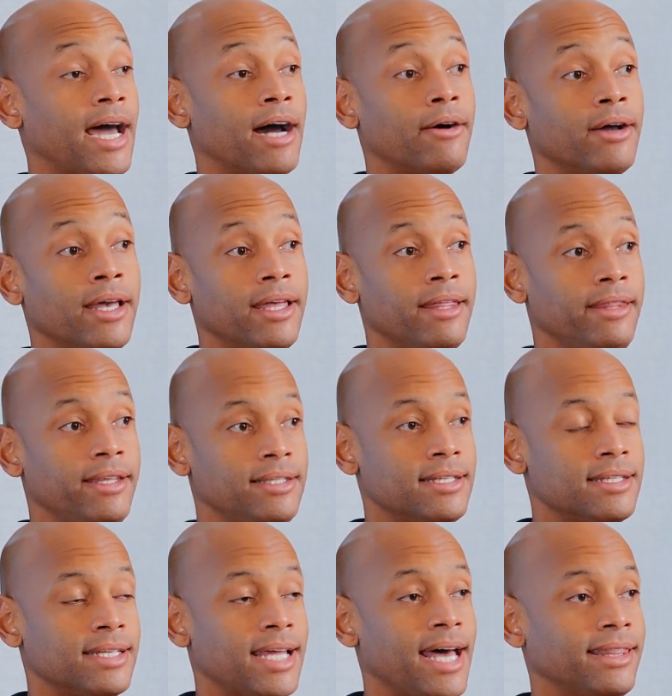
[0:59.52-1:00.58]
Now, this
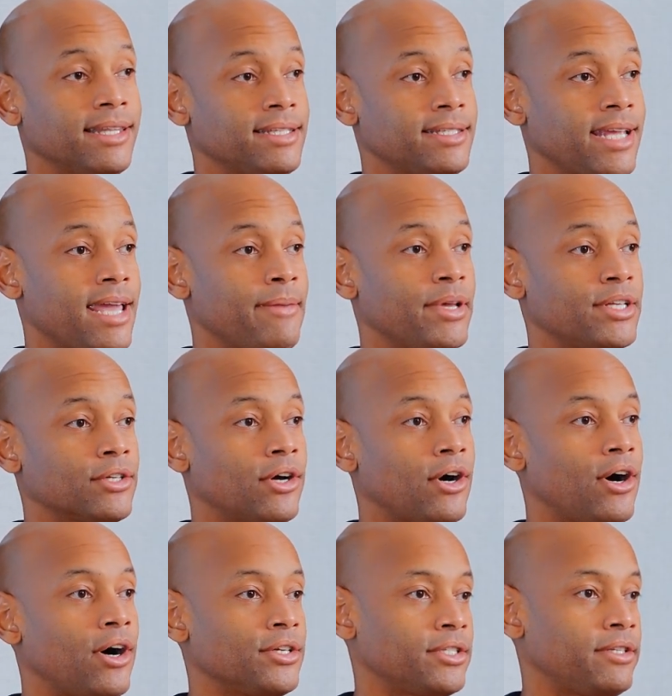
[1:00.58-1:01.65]
is not the same as
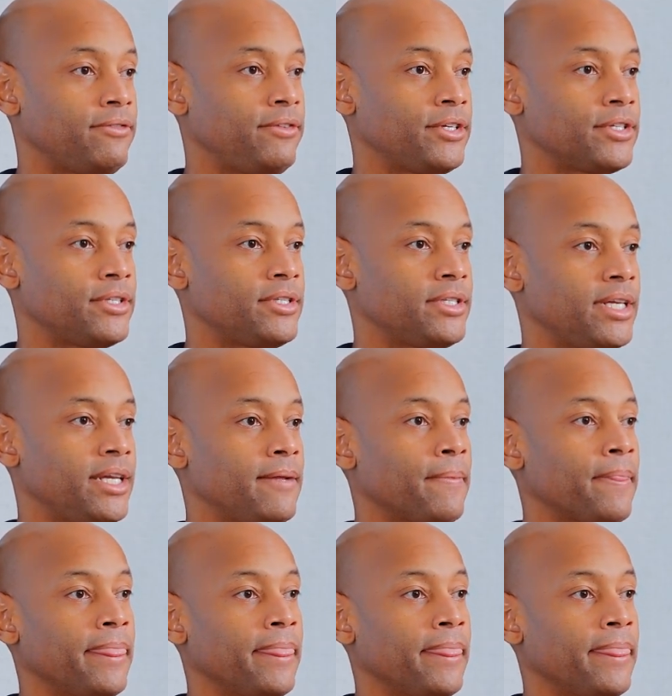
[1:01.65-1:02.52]
cost efficiency.